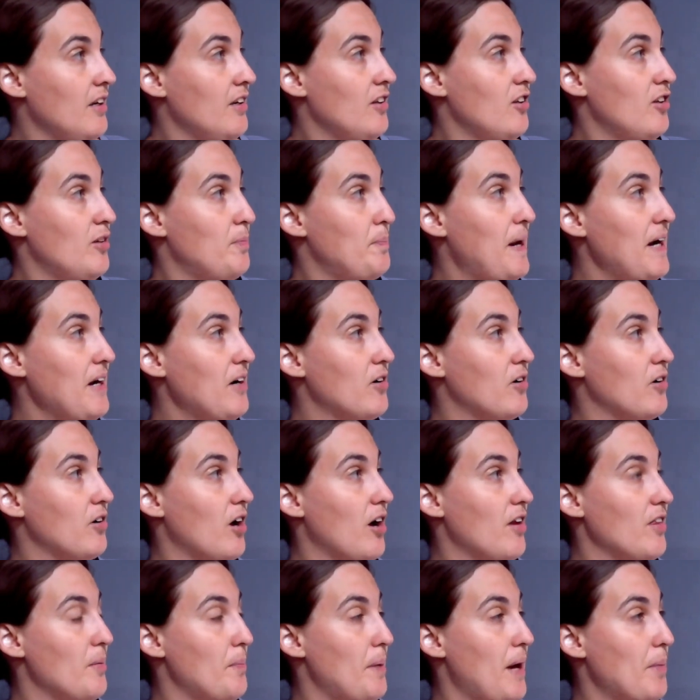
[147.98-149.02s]
Speckled
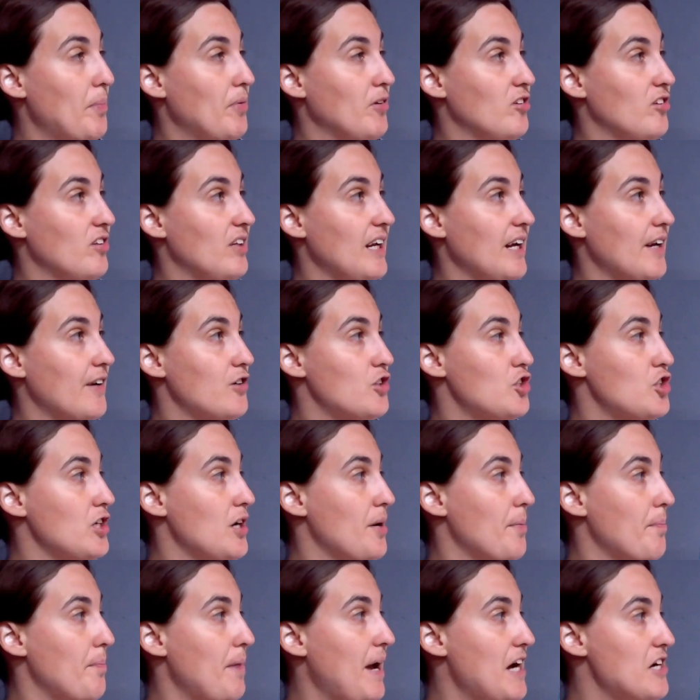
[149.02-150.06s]
on the pebbled sand, she
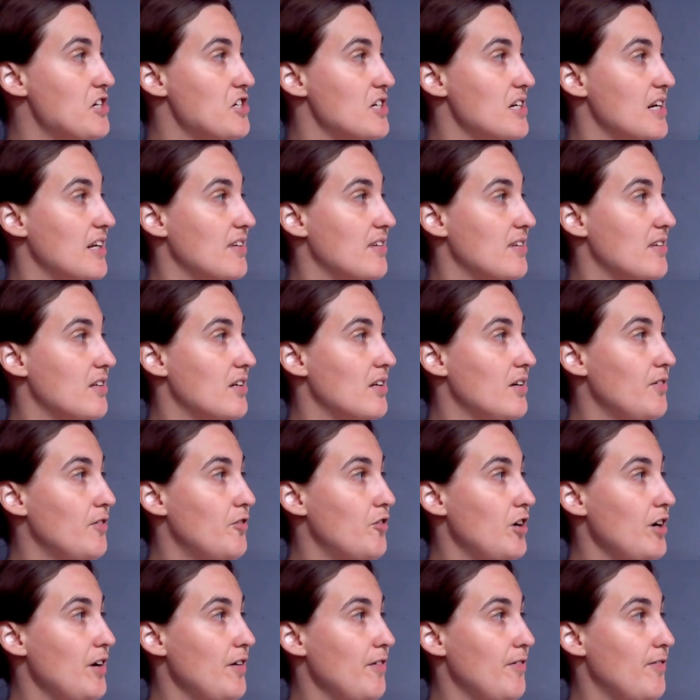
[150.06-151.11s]
imagined a
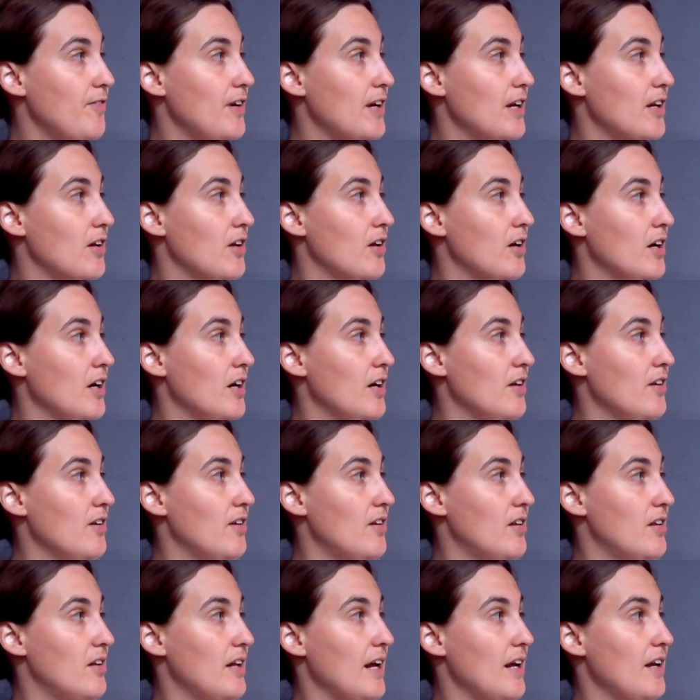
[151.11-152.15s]
silvery fin
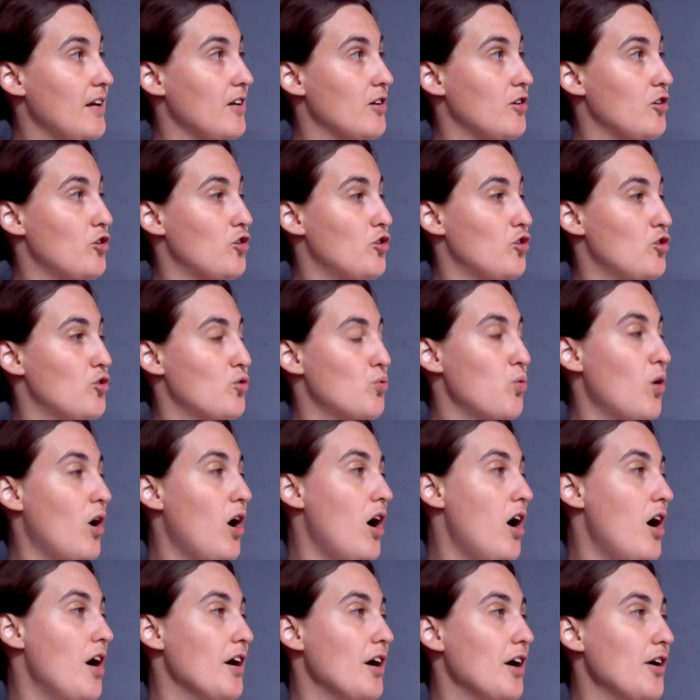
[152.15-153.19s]
standing
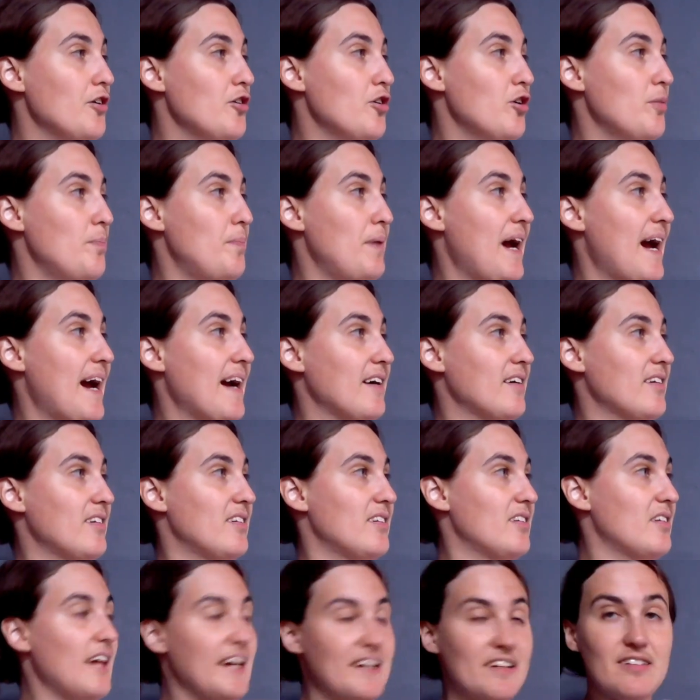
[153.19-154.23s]
strong on her back,
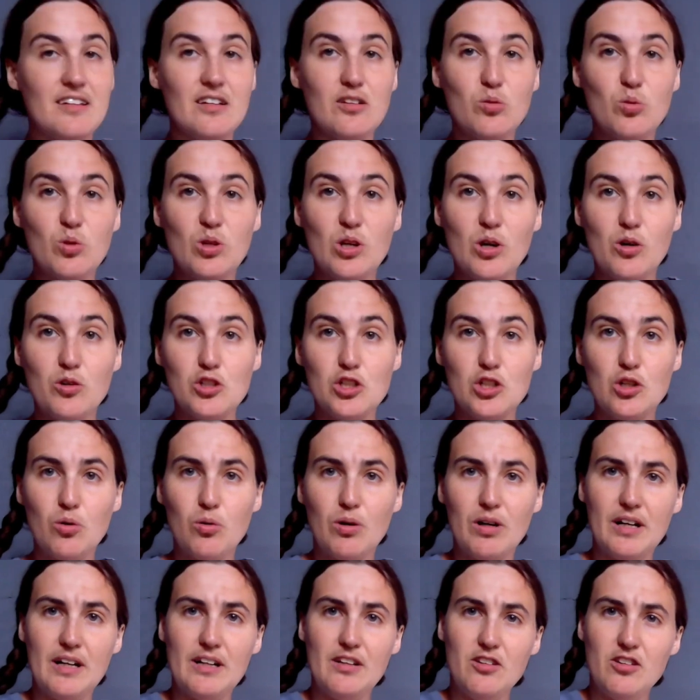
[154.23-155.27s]
slicing through the ocean
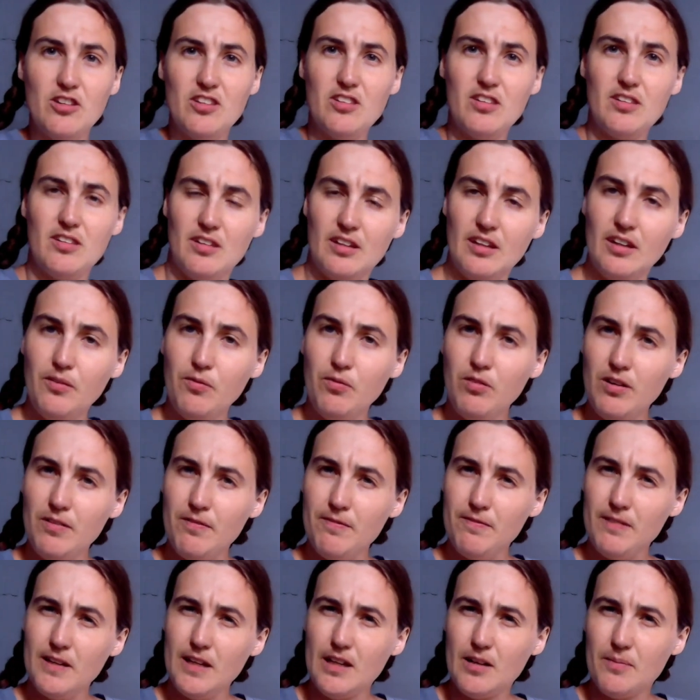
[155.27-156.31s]
current. Silvery
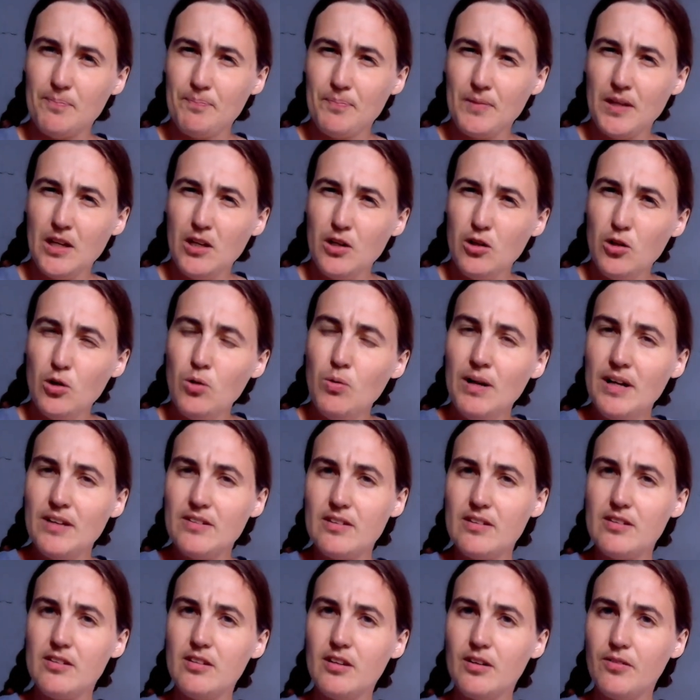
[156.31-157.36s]
fin? Who has
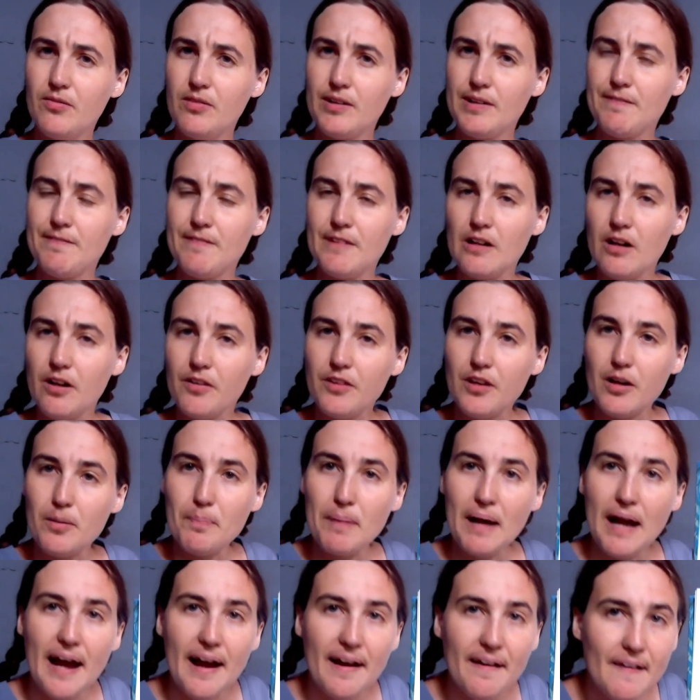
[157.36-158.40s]
a silvery fin on their
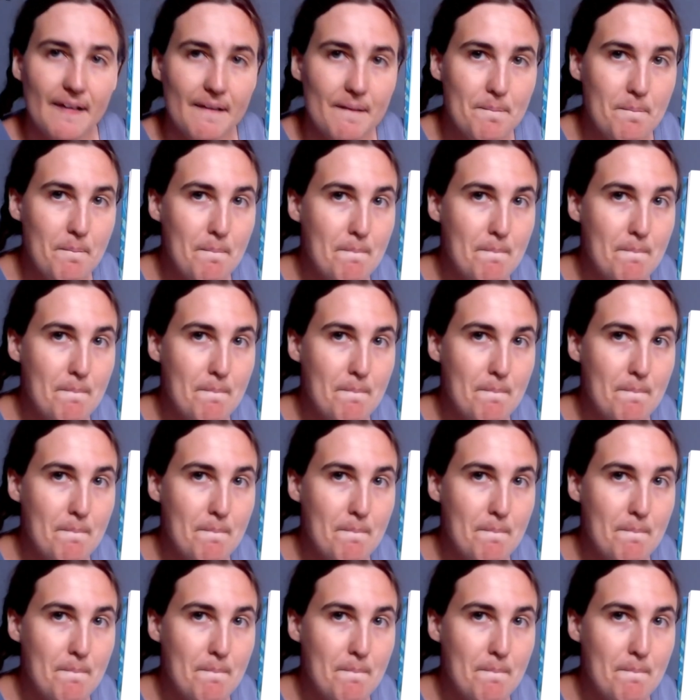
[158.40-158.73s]
back?